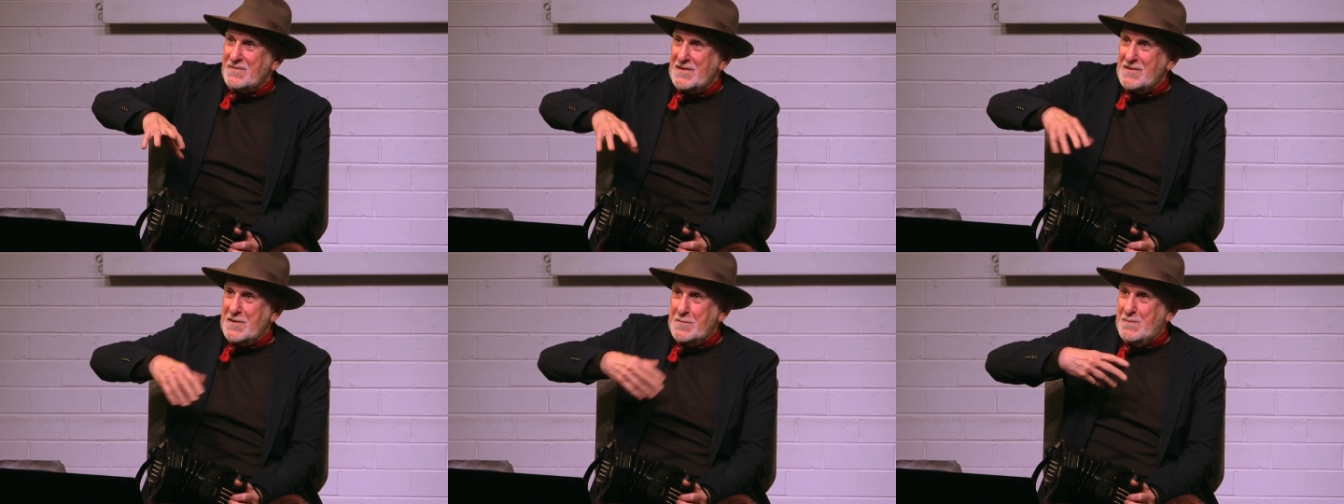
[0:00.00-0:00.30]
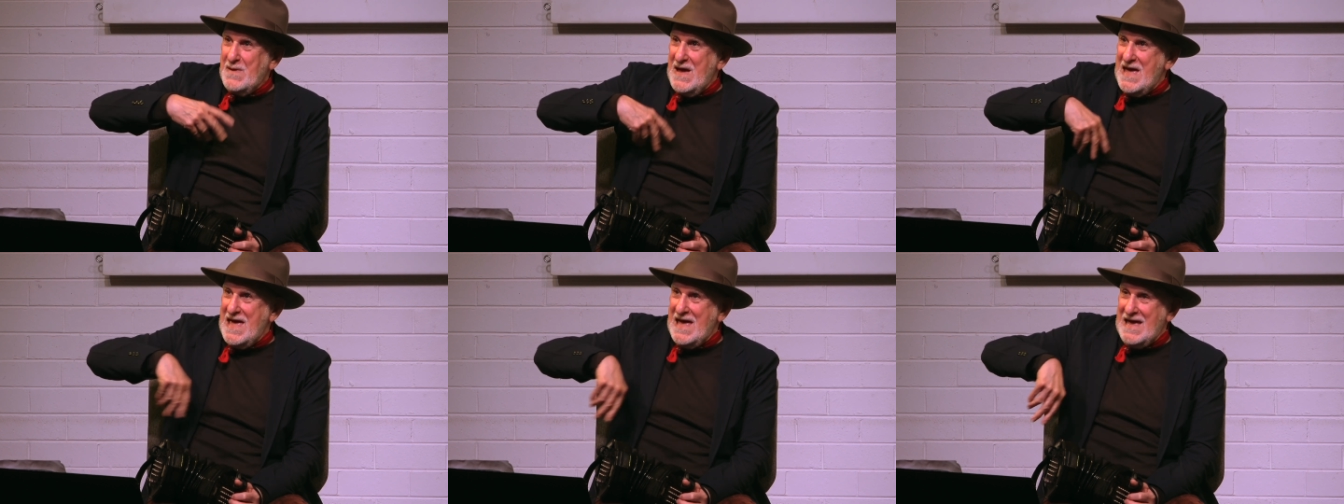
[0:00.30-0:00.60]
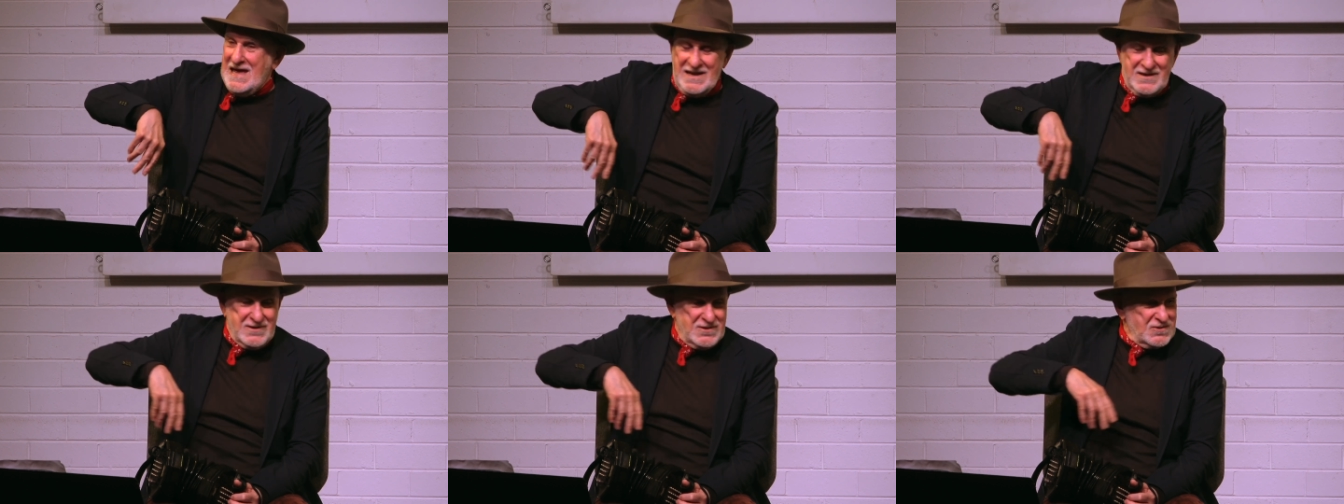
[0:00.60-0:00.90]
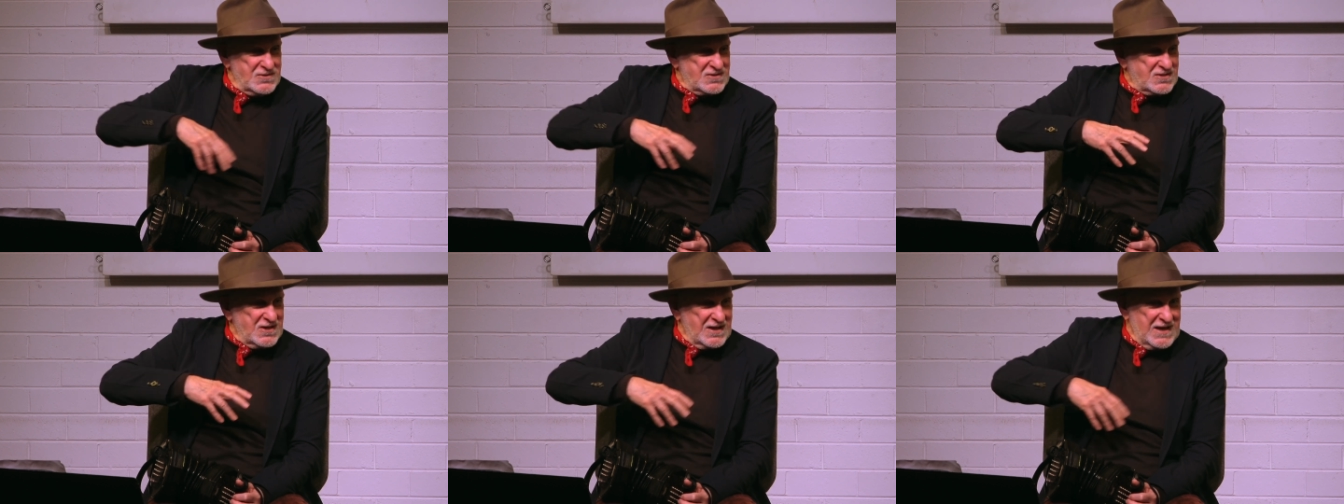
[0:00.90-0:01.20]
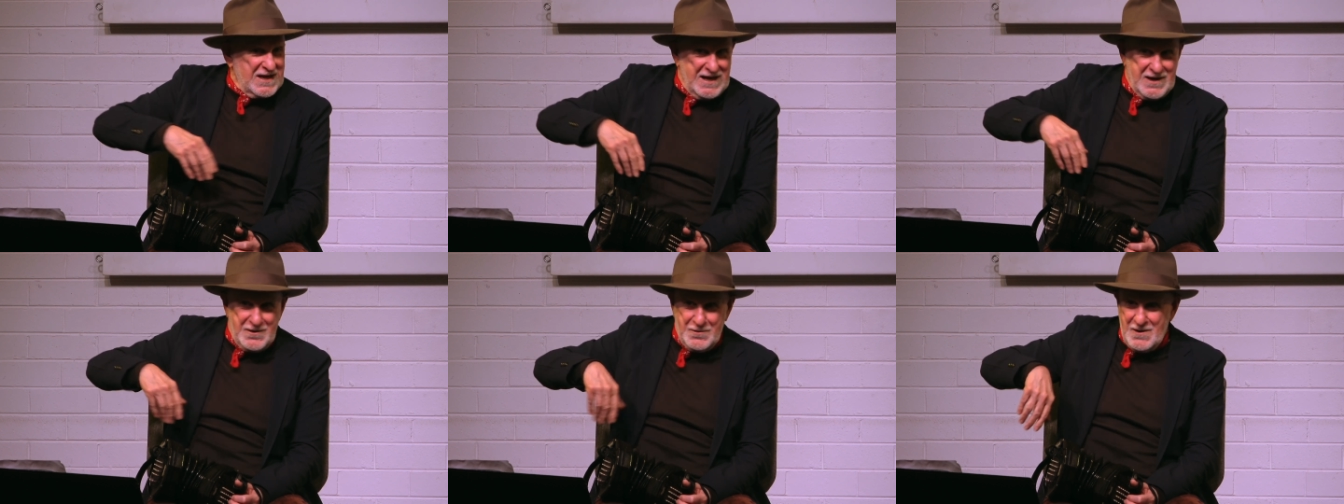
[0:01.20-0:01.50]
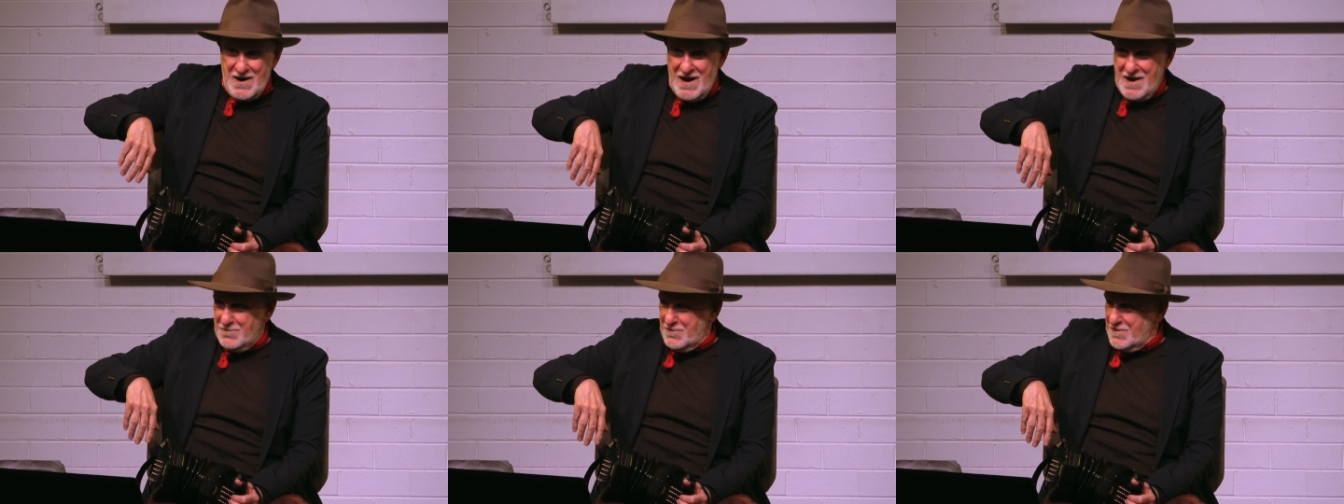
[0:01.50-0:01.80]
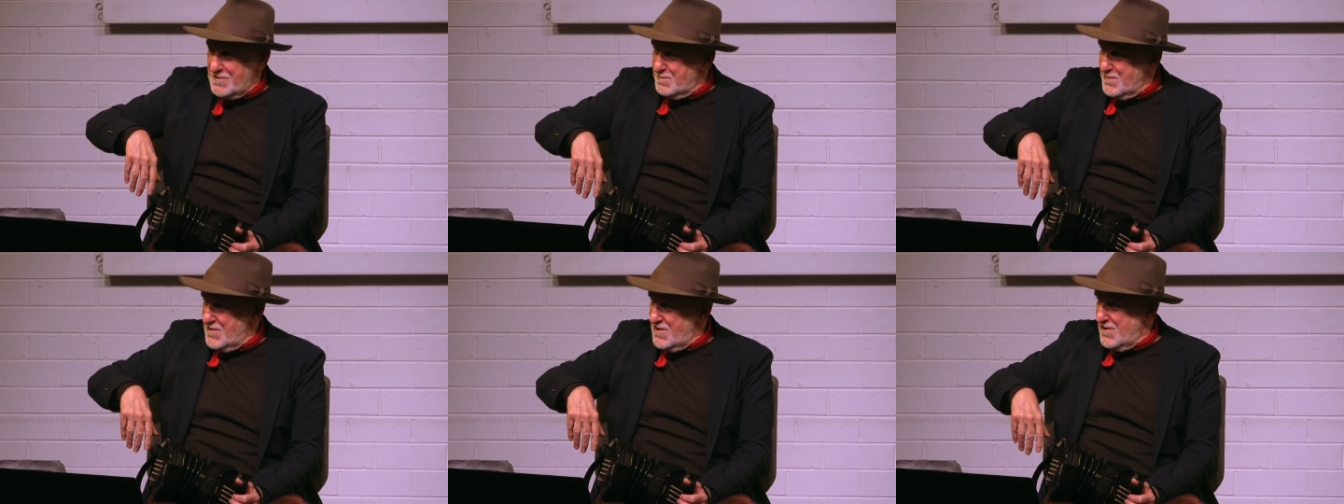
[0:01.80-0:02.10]
the band used to get away
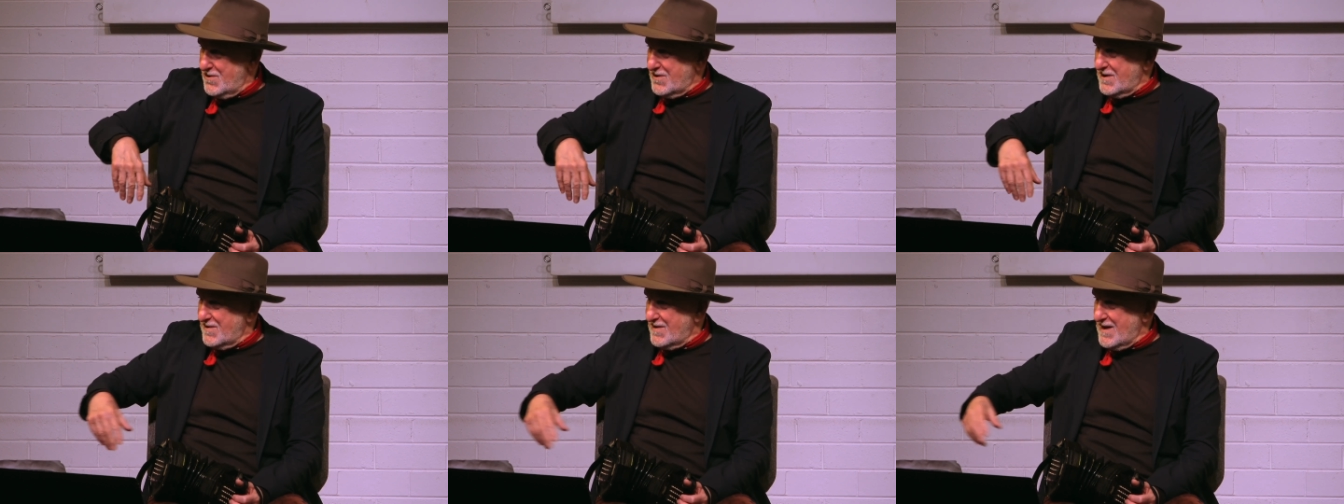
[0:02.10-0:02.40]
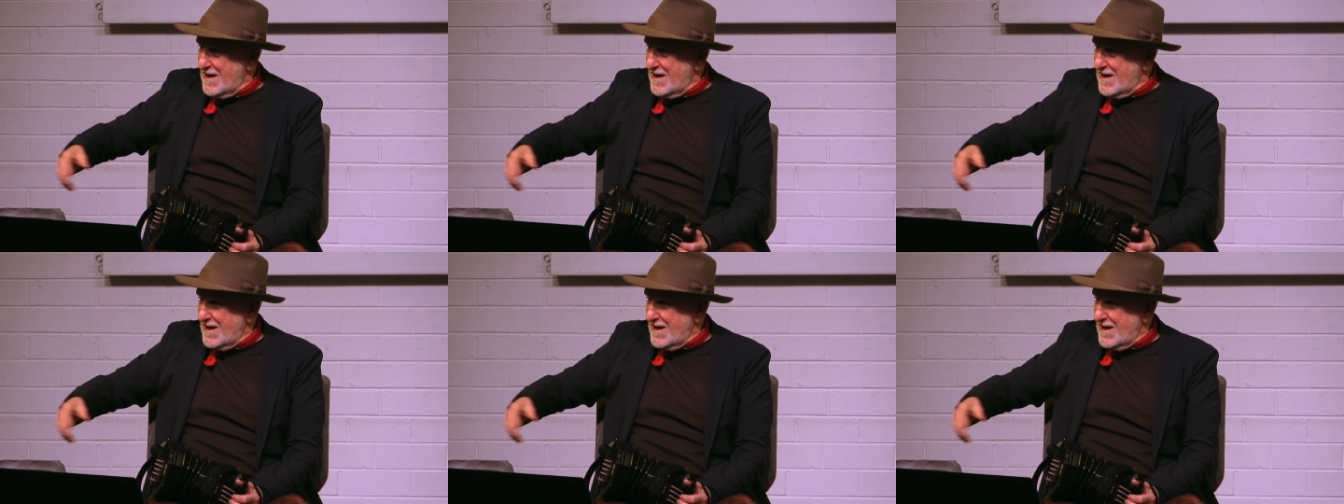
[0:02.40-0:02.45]
with murder.